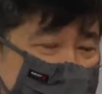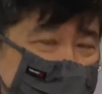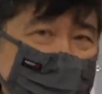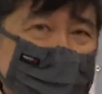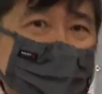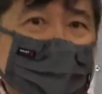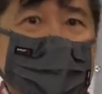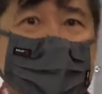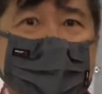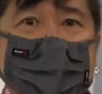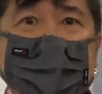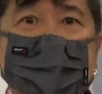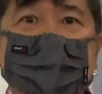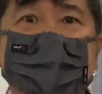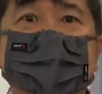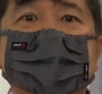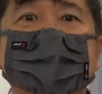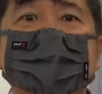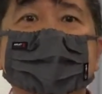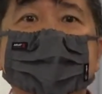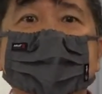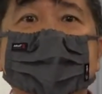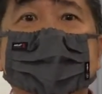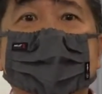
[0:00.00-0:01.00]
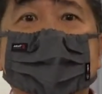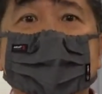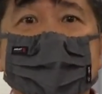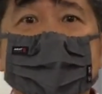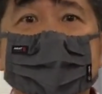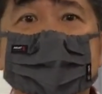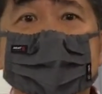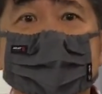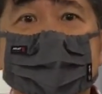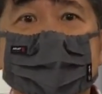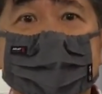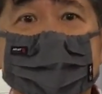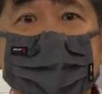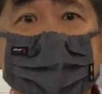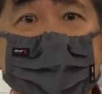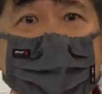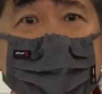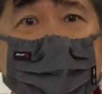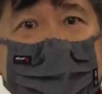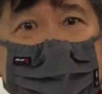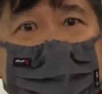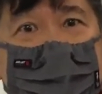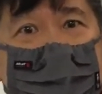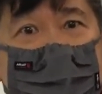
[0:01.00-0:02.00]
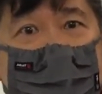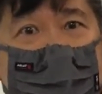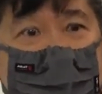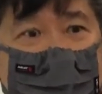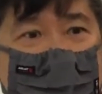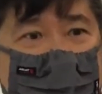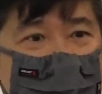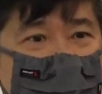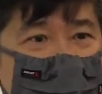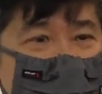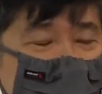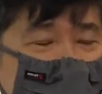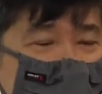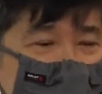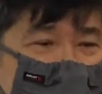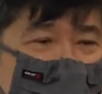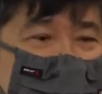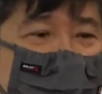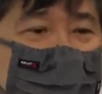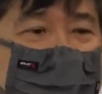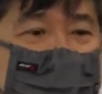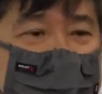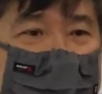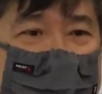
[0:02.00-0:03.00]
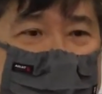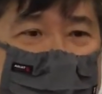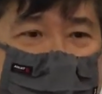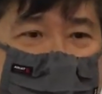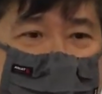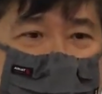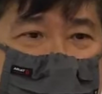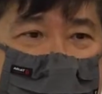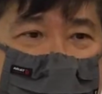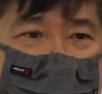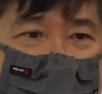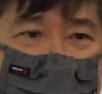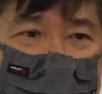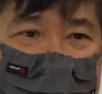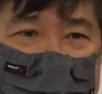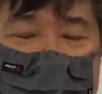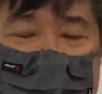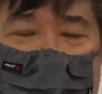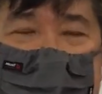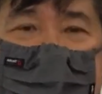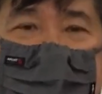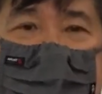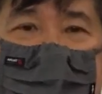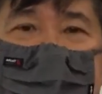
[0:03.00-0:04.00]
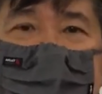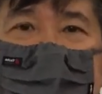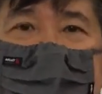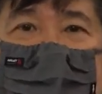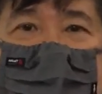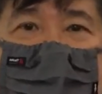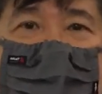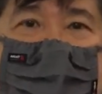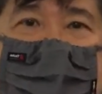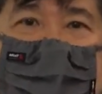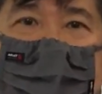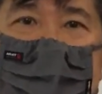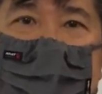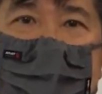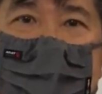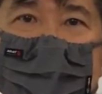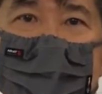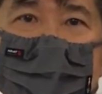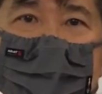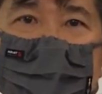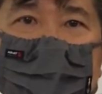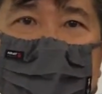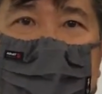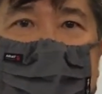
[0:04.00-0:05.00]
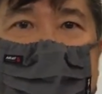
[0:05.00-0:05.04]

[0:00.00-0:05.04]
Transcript: not be able to see as much spots. But the good thing is that there's a certain thing called an